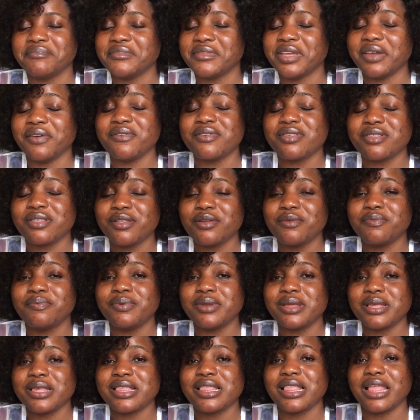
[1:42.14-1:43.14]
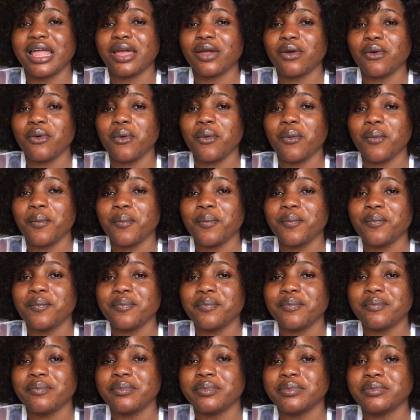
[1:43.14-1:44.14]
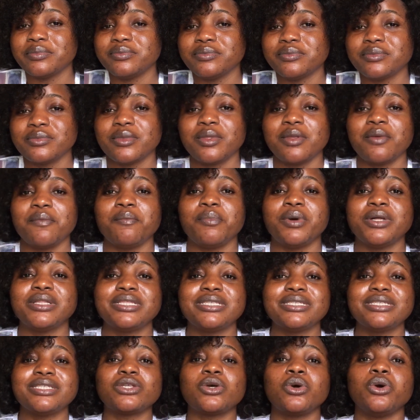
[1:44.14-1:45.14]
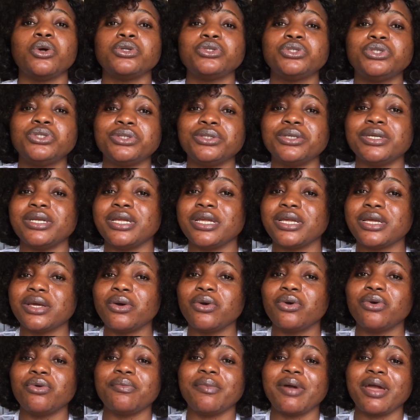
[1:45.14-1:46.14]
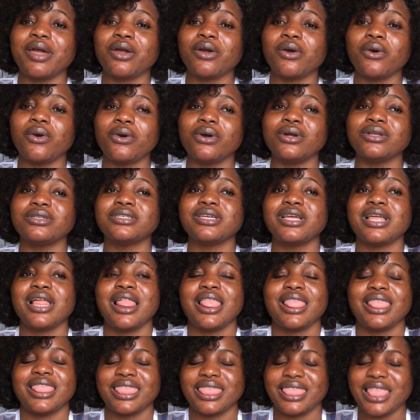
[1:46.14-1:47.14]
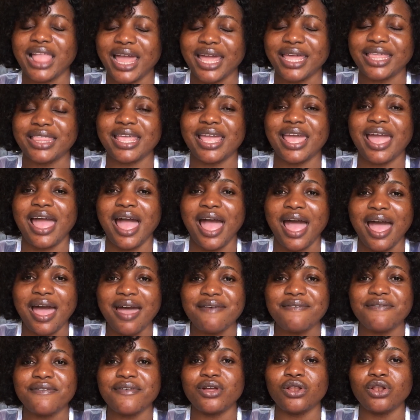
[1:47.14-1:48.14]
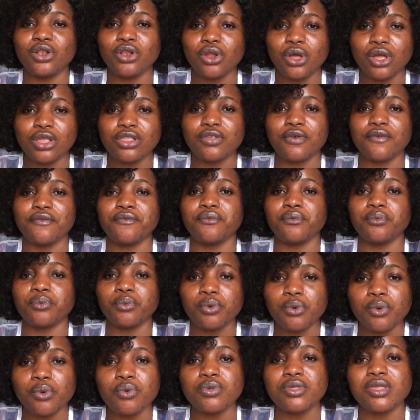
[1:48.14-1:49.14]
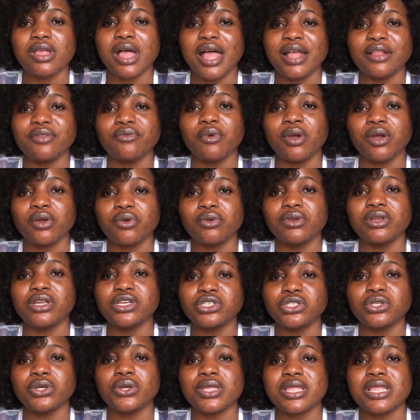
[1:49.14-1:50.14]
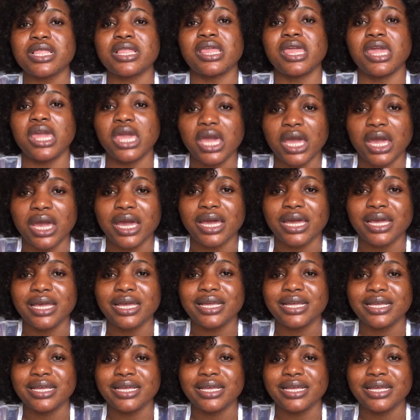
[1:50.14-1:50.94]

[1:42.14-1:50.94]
There is no place like home. But this country, oh my God, like they have a lot of rules and regulations here.